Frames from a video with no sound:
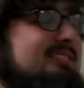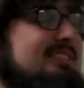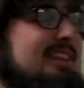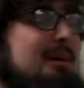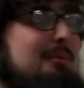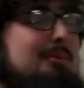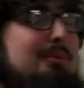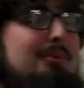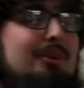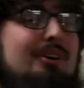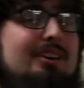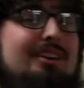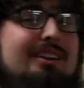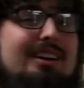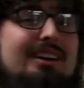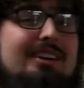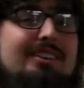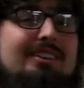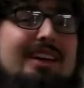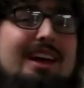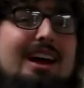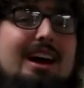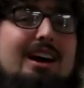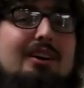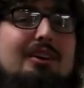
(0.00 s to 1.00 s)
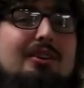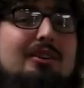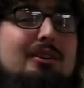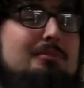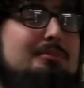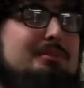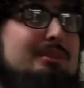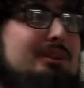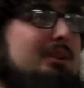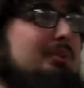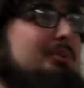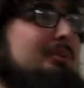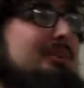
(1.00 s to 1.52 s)
step one on how a
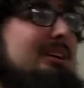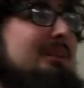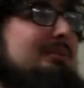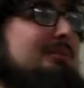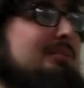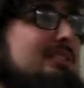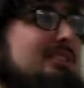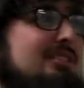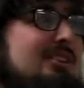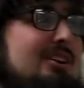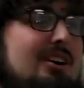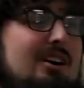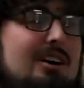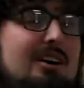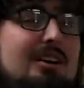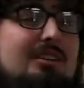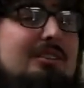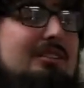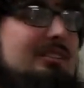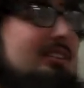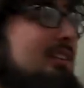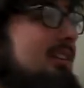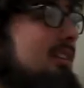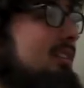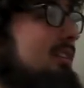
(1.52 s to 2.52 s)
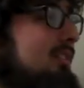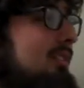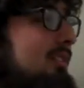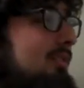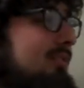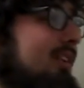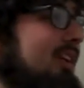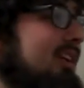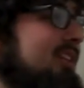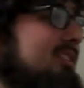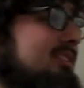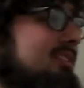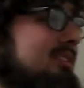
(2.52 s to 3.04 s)
bill becomes a law.
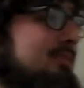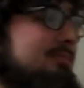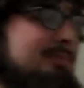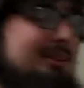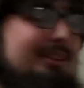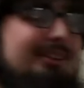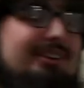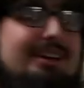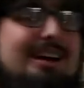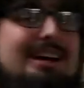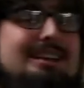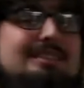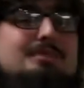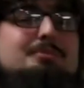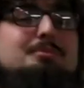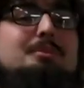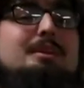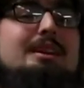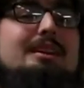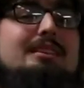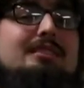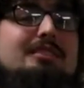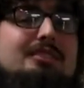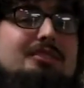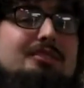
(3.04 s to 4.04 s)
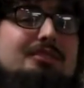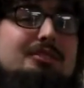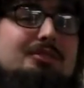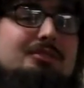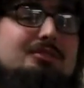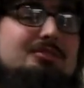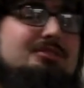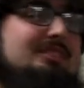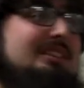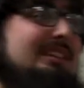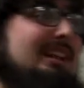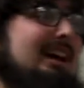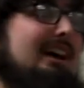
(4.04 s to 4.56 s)
First, the bill has to be
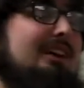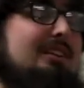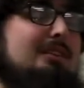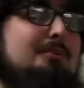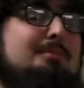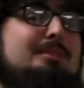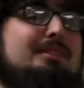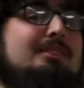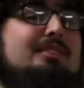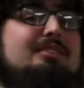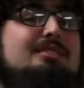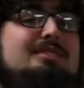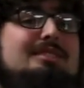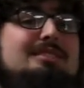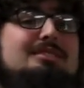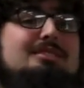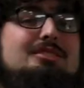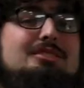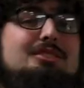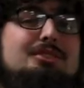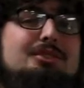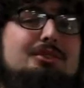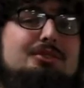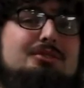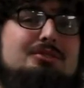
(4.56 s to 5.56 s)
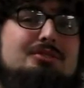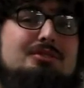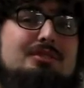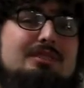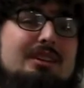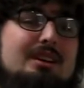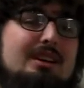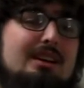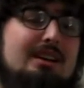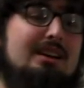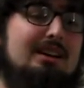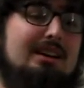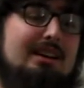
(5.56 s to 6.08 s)
introduced, and how the bill is introduced,
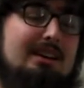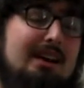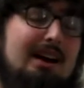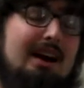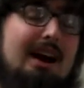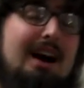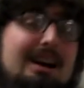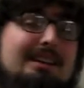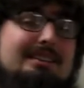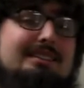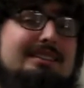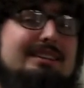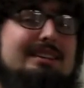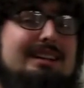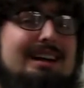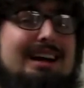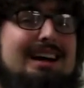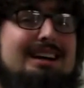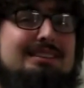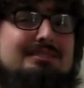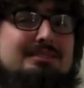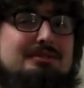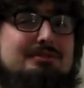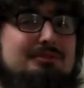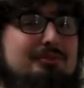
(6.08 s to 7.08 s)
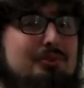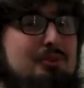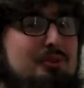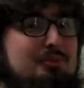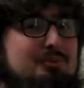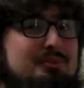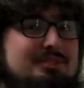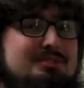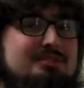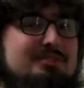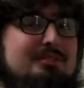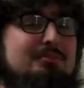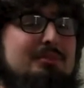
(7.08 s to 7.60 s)
an idea has to form
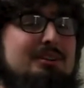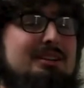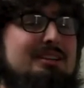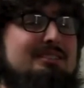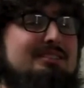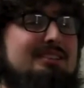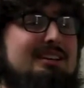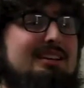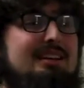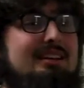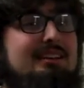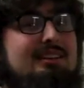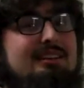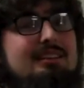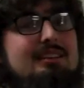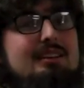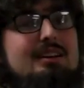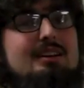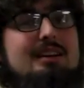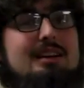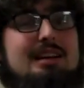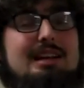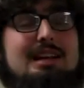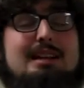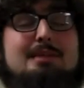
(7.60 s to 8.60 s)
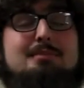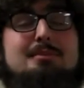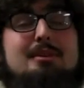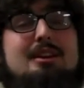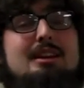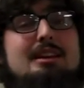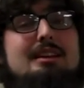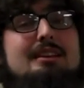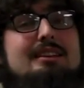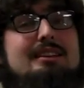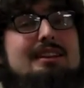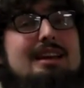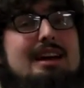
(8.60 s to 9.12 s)
in somebody's head.
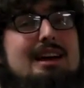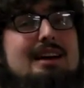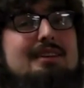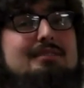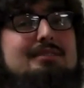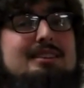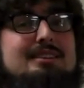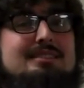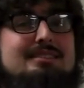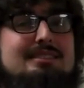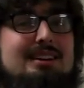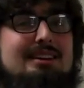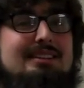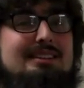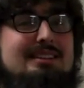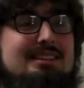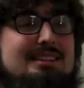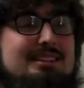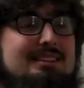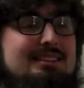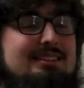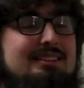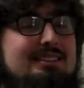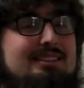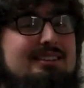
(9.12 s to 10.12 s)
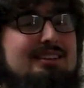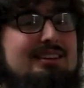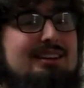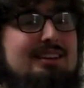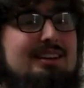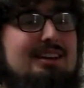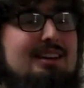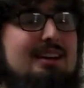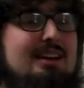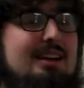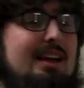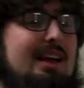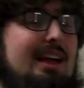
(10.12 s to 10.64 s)
Anybody can have this idea,
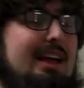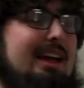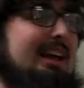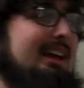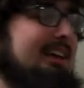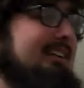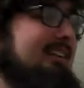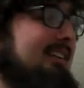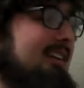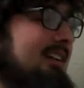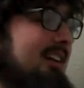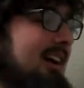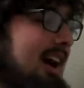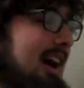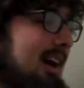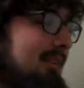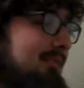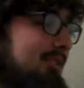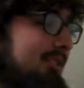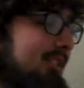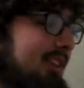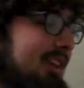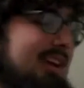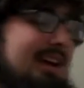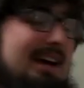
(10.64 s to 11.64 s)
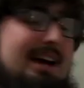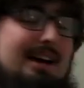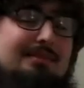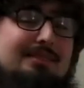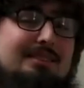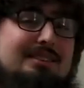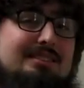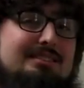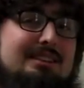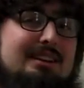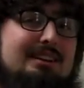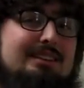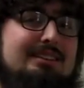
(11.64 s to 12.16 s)
and after they have
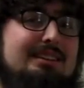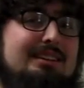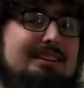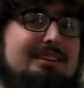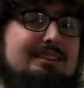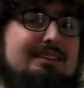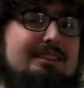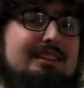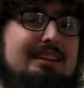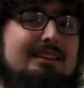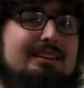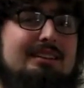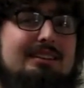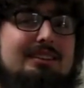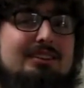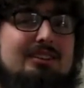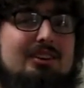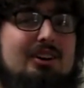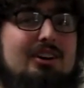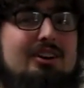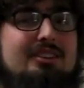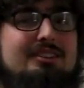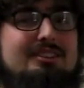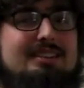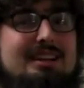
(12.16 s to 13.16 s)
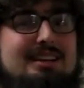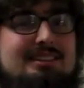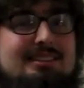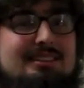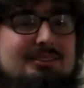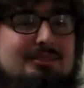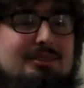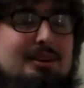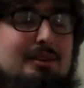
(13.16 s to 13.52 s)
this idea they can contact their